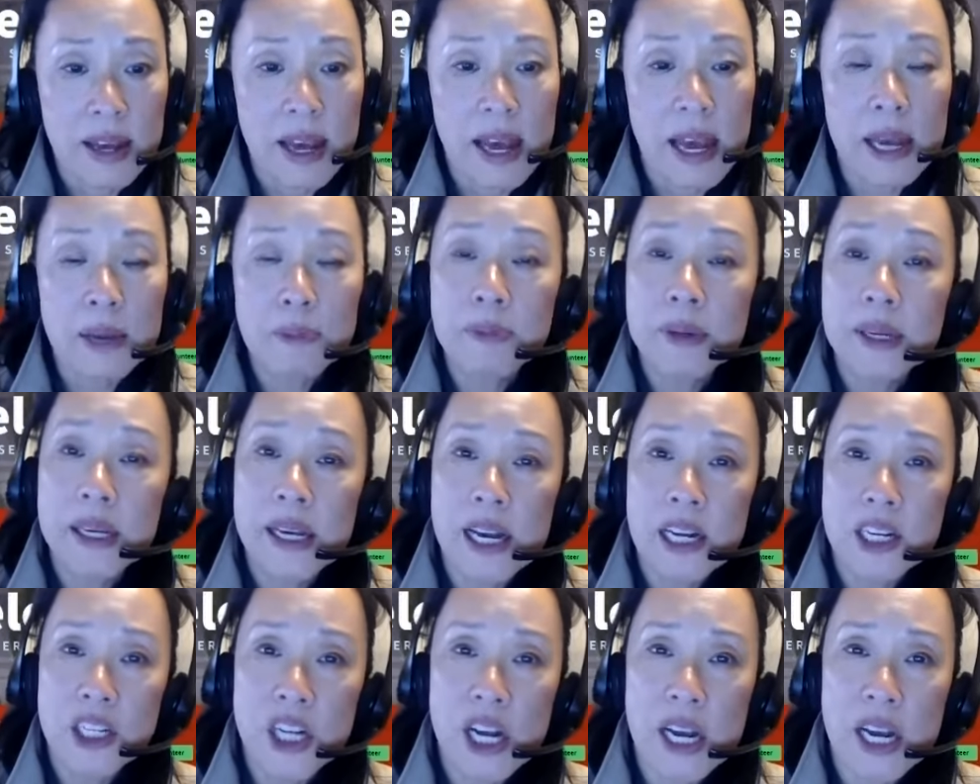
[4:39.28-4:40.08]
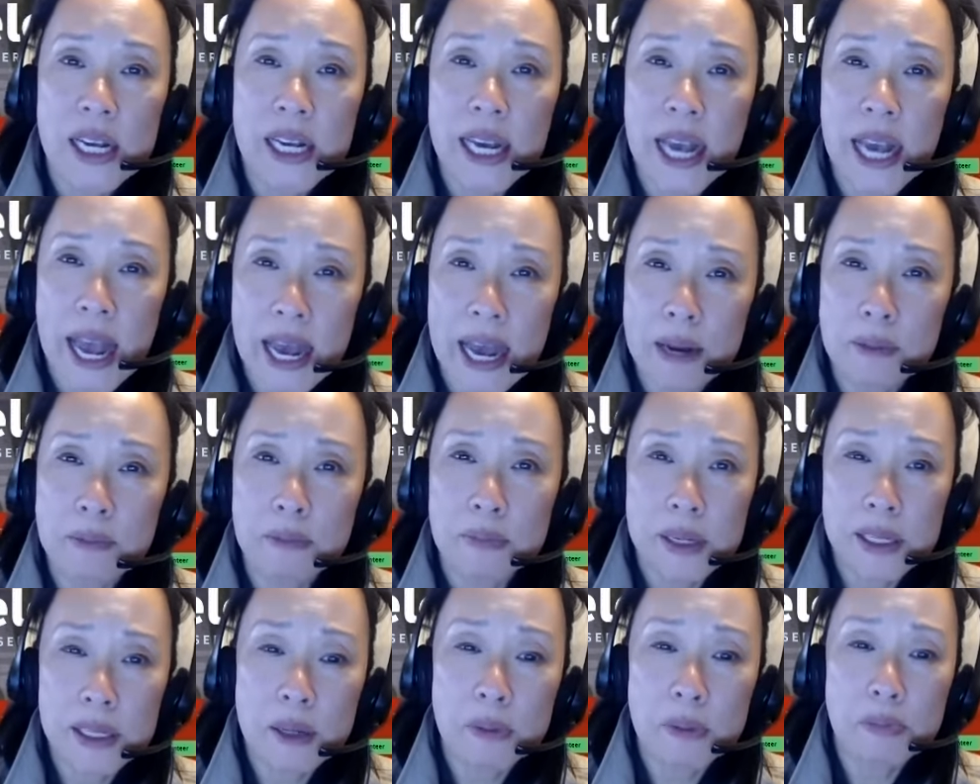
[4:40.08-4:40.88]
APHA can
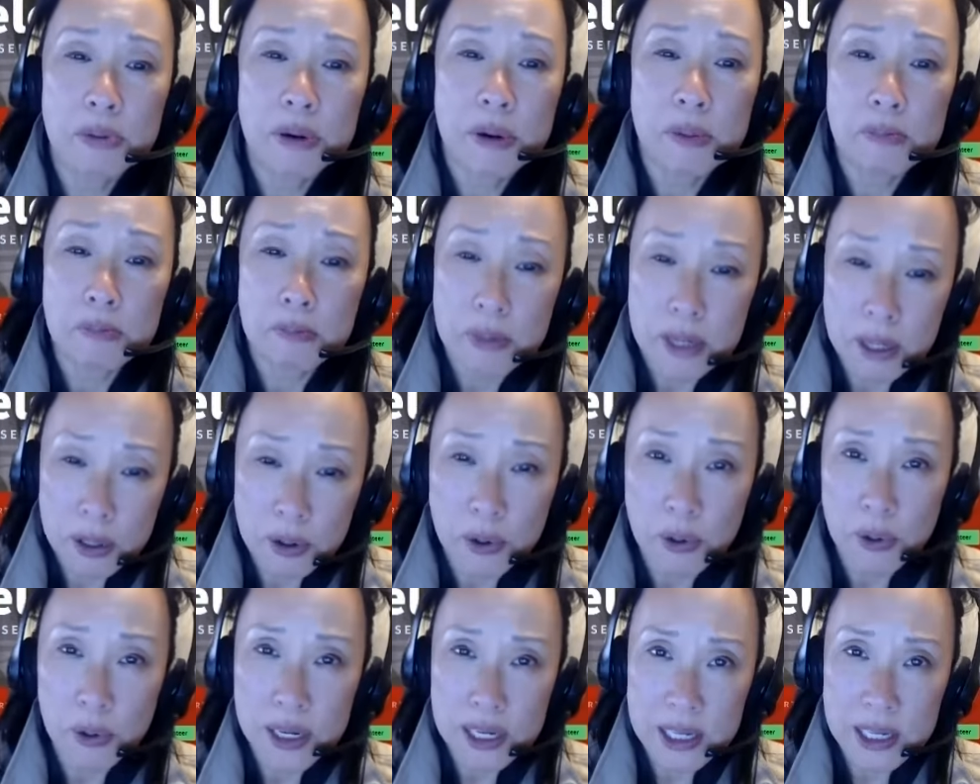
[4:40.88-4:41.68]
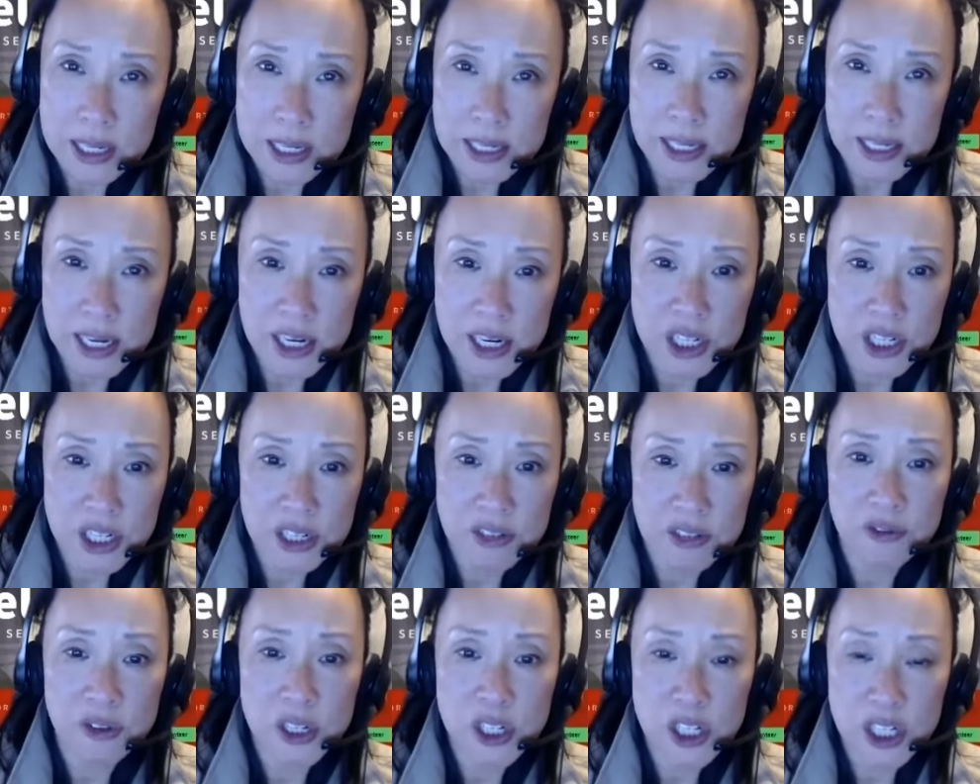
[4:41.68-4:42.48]
be the premier
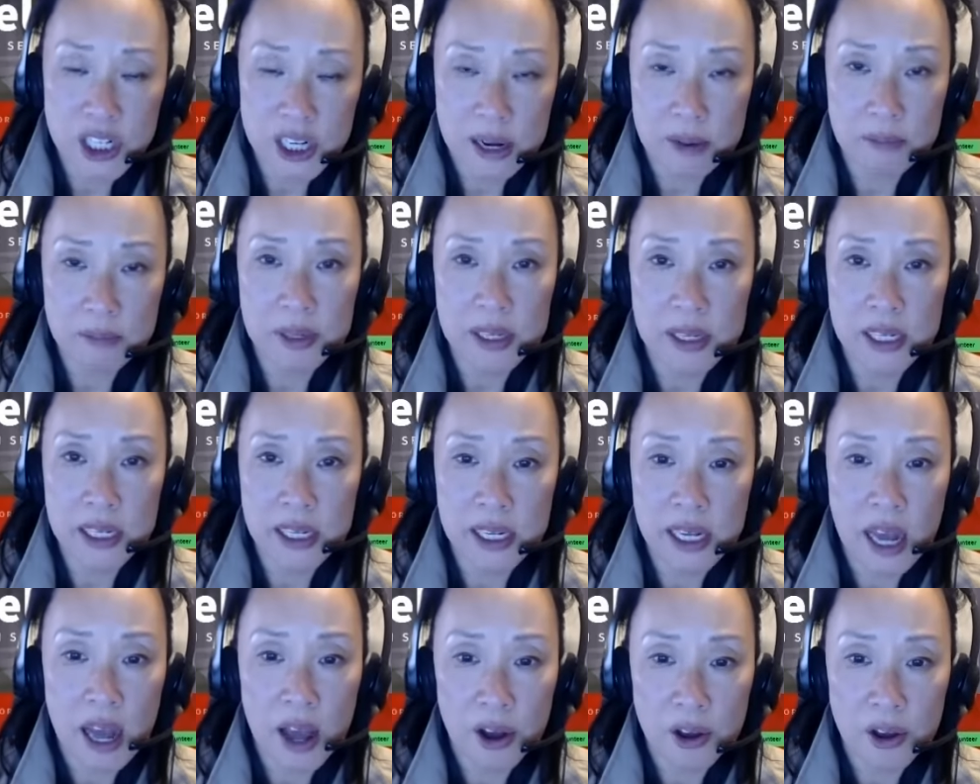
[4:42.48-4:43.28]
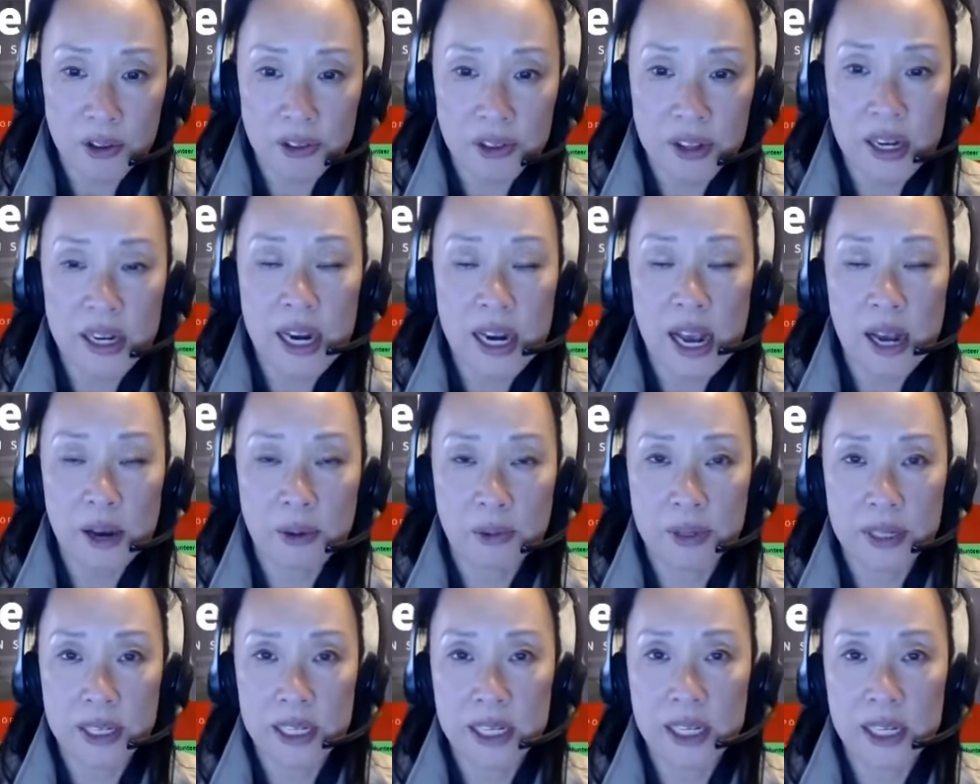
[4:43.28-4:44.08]
organization for championing health and
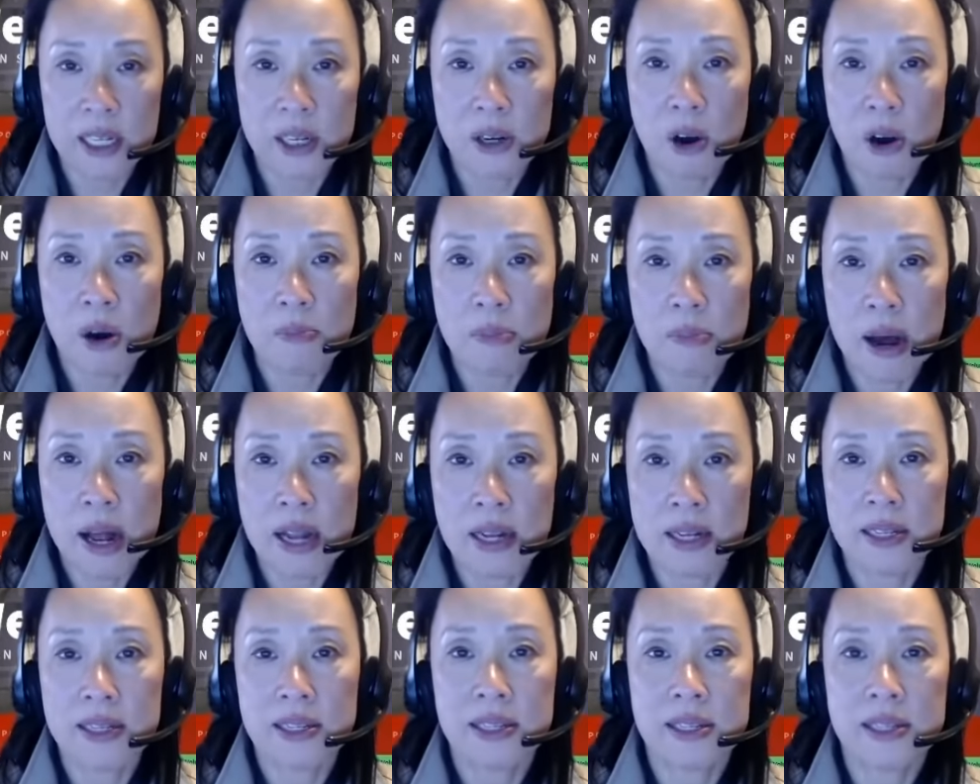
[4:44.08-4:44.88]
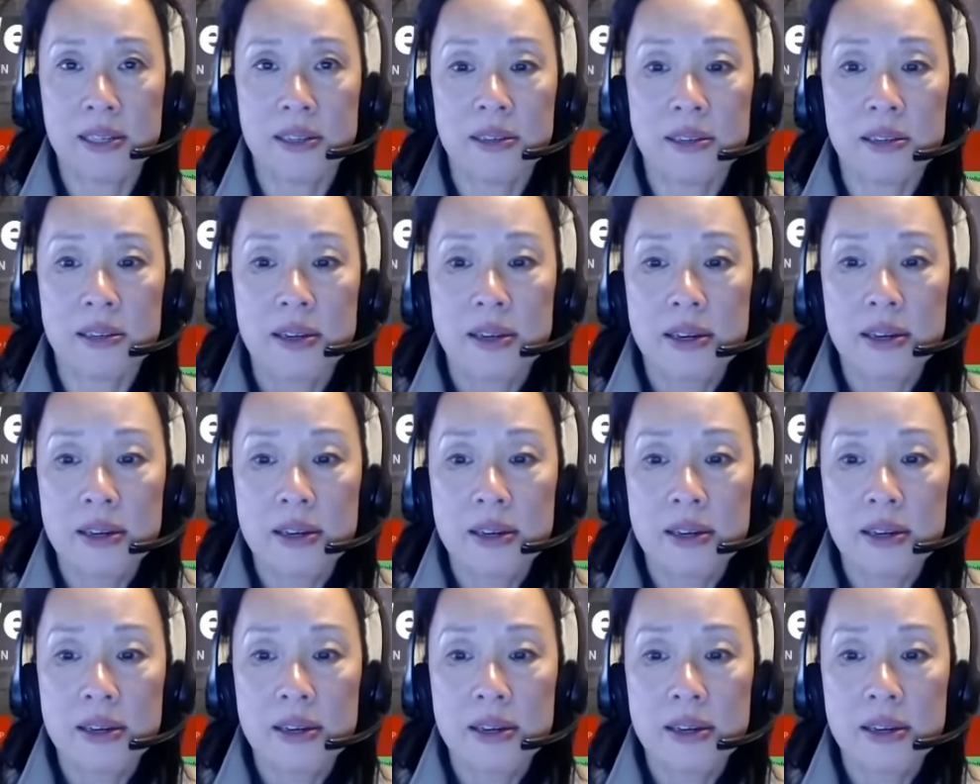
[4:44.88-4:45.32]
equity in all policies.